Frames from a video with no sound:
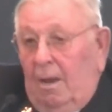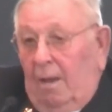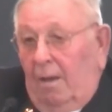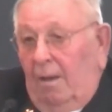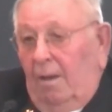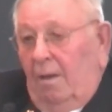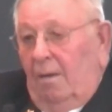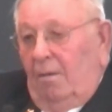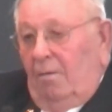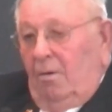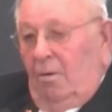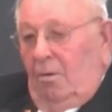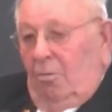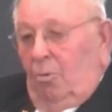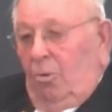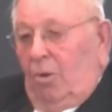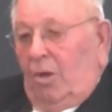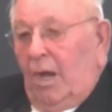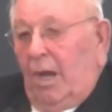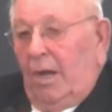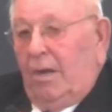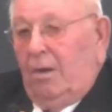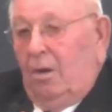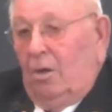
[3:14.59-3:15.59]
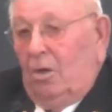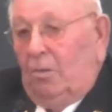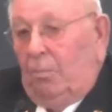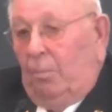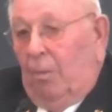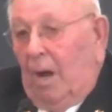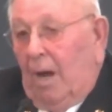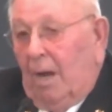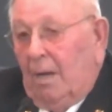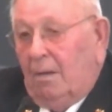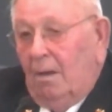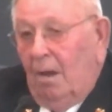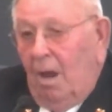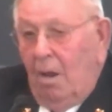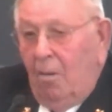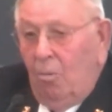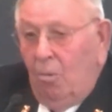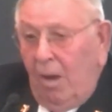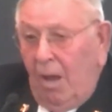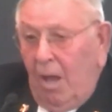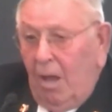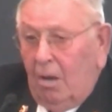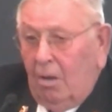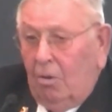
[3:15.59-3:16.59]
and then you would take your spot.
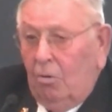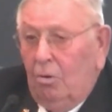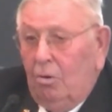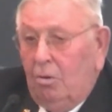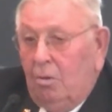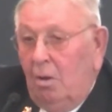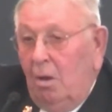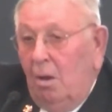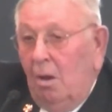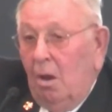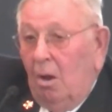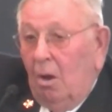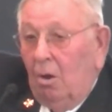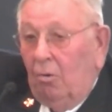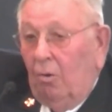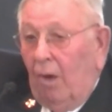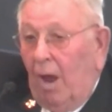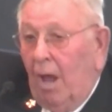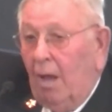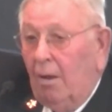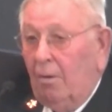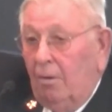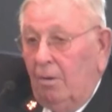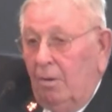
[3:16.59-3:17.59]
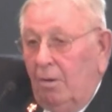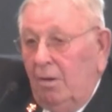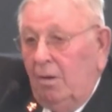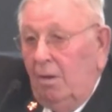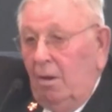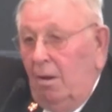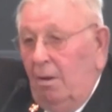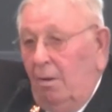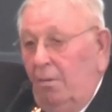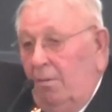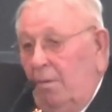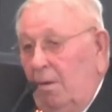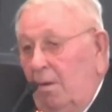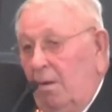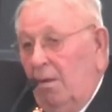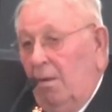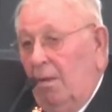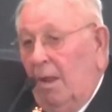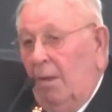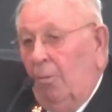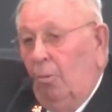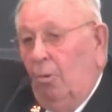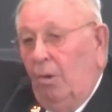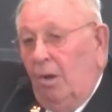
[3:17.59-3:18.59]
Yeah, we had a good crowd and
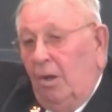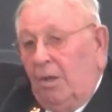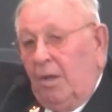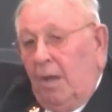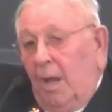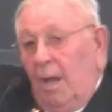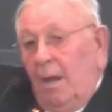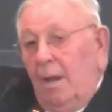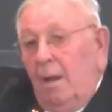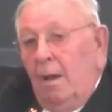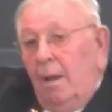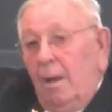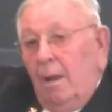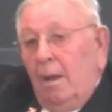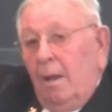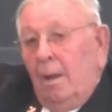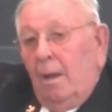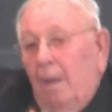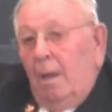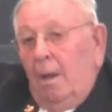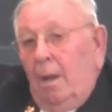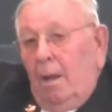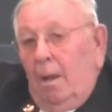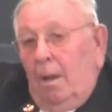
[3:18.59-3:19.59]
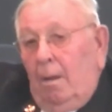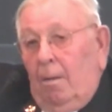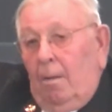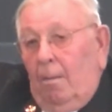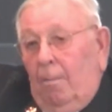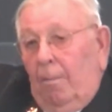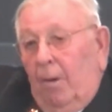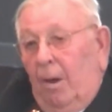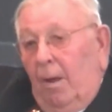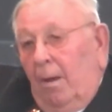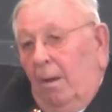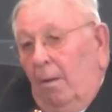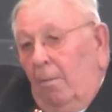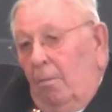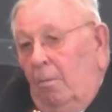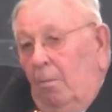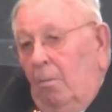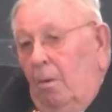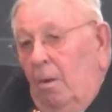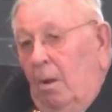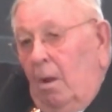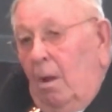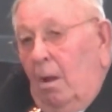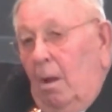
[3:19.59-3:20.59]
that would attend, but
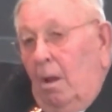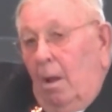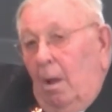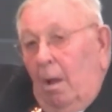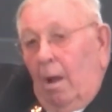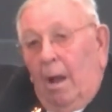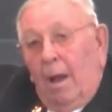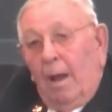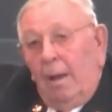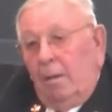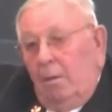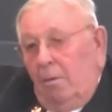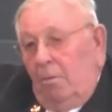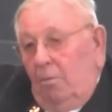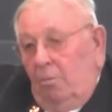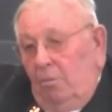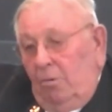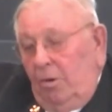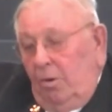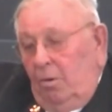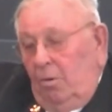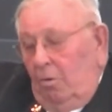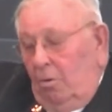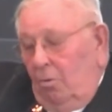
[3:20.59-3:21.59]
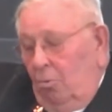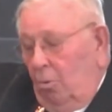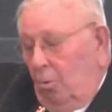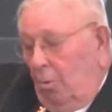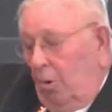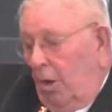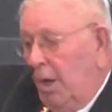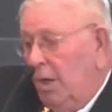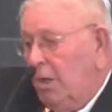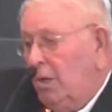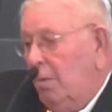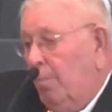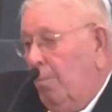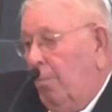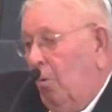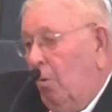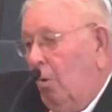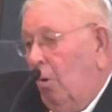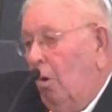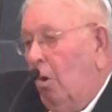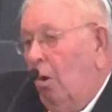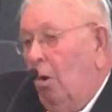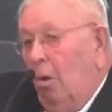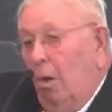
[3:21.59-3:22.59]
you would hit
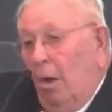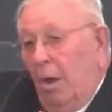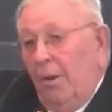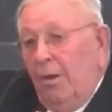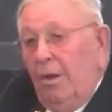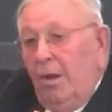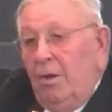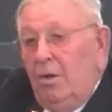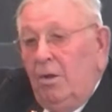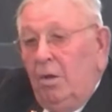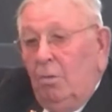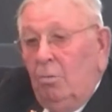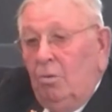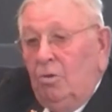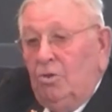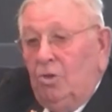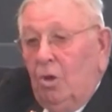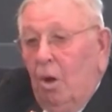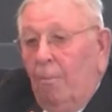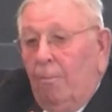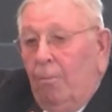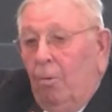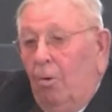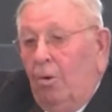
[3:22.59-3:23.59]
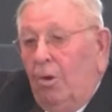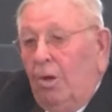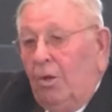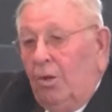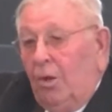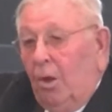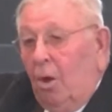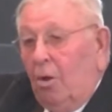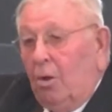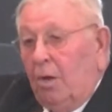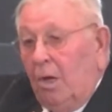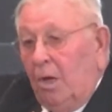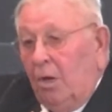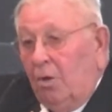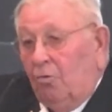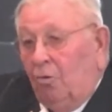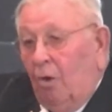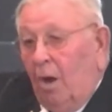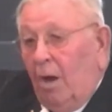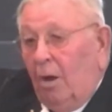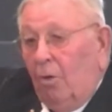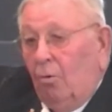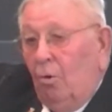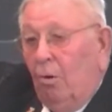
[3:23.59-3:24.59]
the ball, and then you would jump on the donkey and
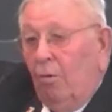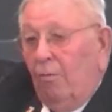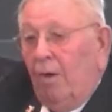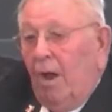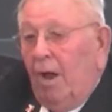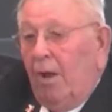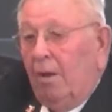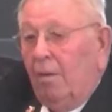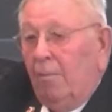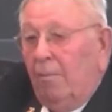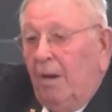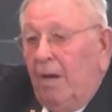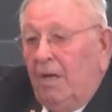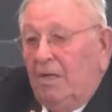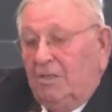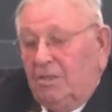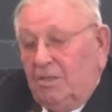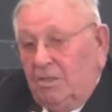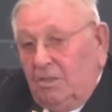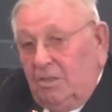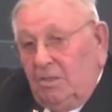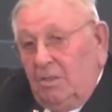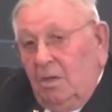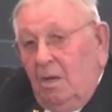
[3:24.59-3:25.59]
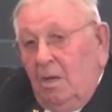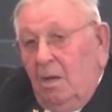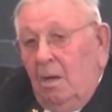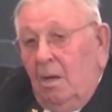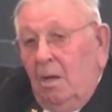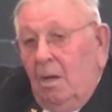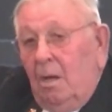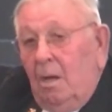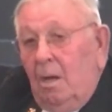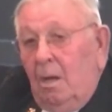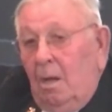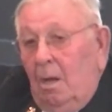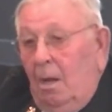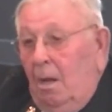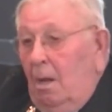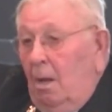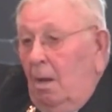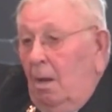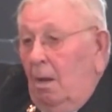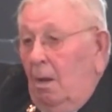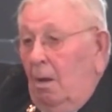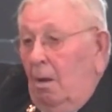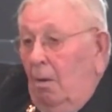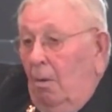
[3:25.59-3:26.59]
try to go around the bases.
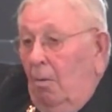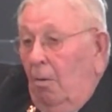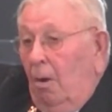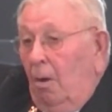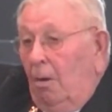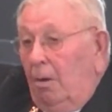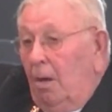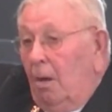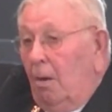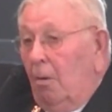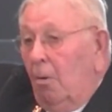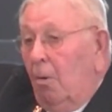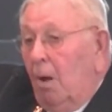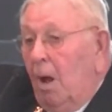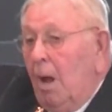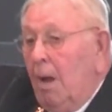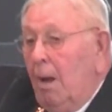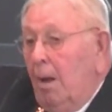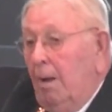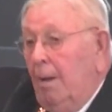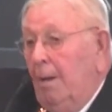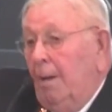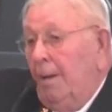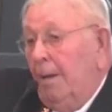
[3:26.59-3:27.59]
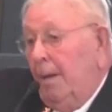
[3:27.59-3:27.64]
Well, you know what?